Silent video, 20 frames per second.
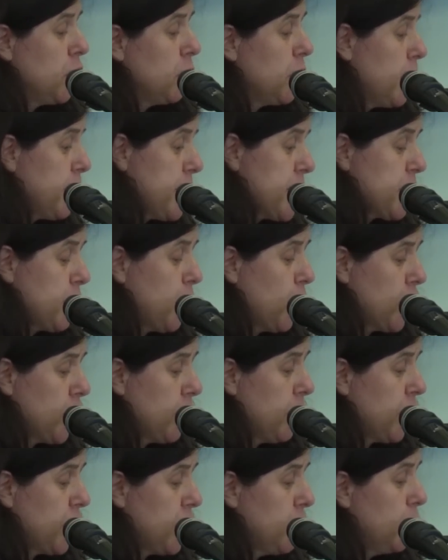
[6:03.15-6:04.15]
People spoke
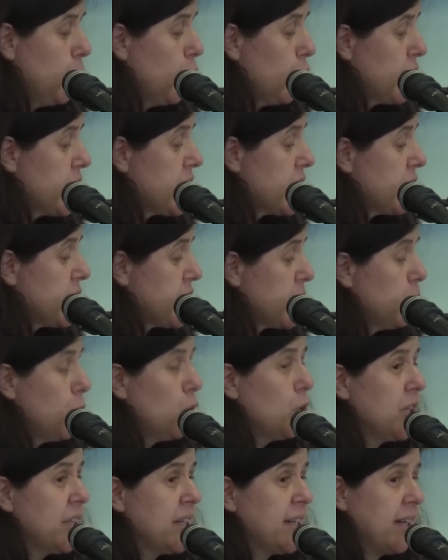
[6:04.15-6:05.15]
about the importance of
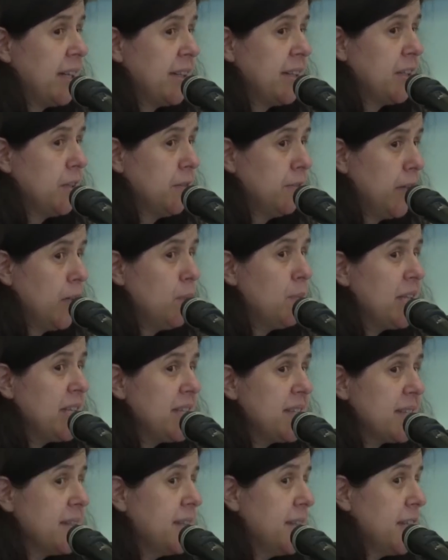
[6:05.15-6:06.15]
supporting Chaldean
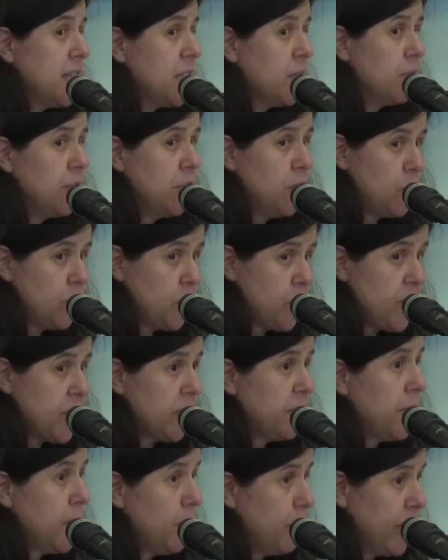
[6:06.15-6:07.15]
families and dealing with issues
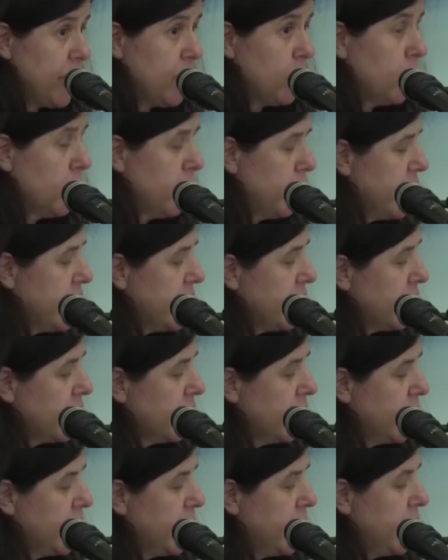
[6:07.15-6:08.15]
of family conflict,
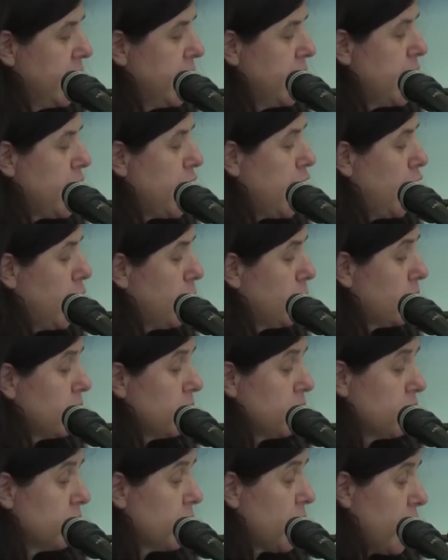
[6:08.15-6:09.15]

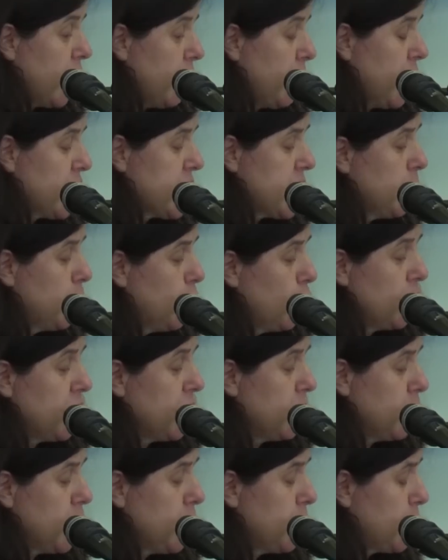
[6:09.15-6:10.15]
about
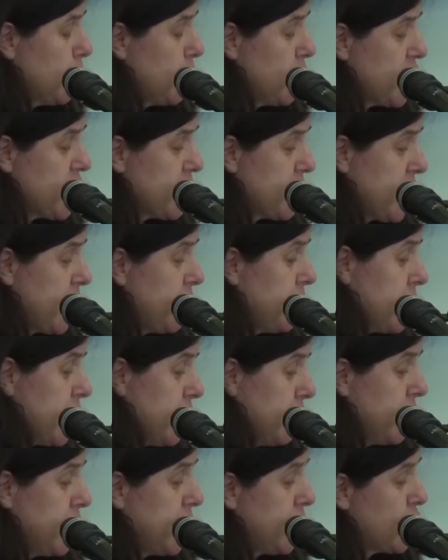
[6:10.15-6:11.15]
supporting people who are
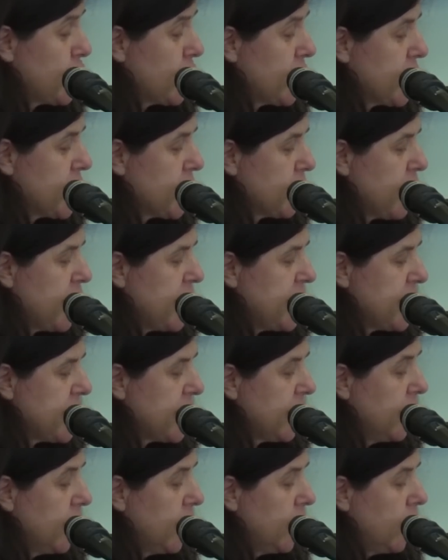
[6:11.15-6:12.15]
suffering financial
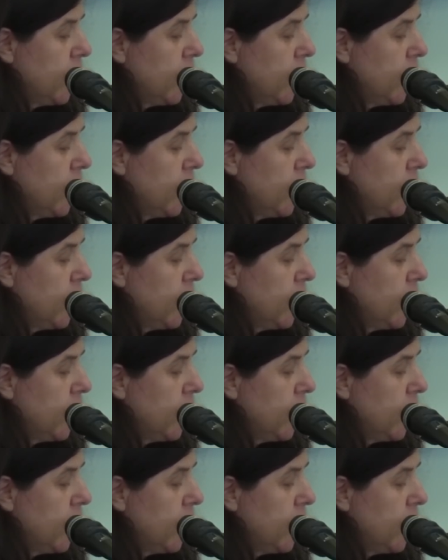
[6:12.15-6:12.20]
stress,